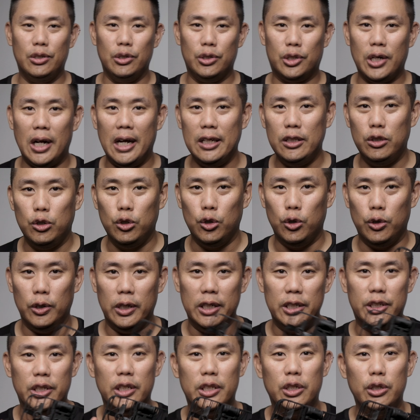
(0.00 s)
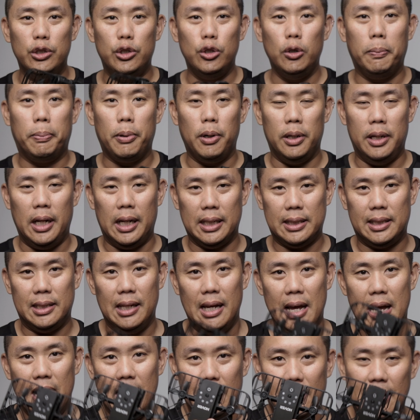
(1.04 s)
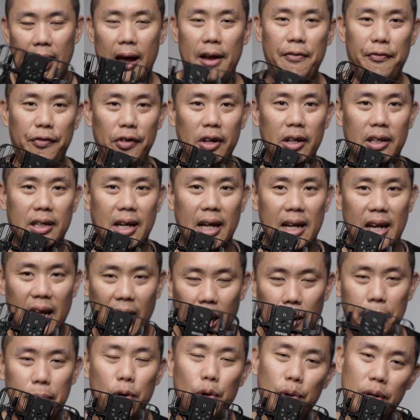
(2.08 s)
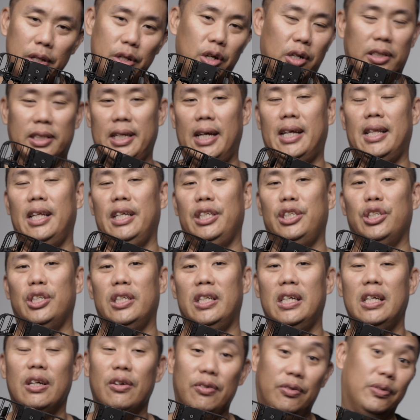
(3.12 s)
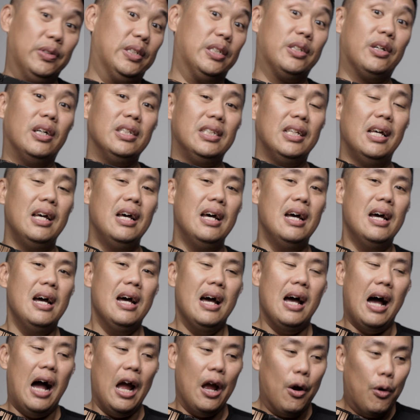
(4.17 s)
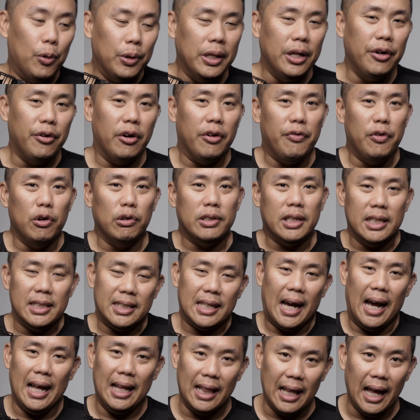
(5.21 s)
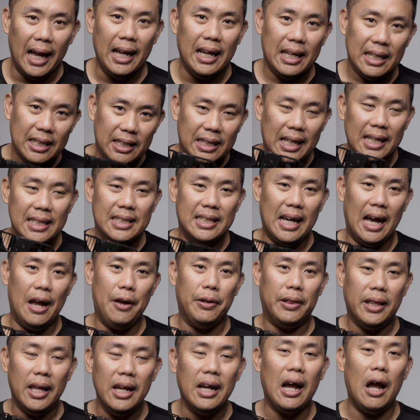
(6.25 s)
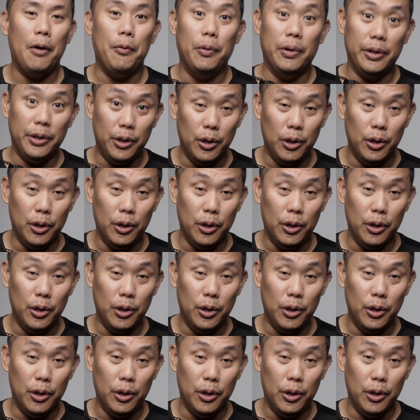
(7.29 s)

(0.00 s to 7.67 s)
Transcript: to try to introduce you products that I feel can help you in your cycling journey, because I only review things that I like, things that I think I will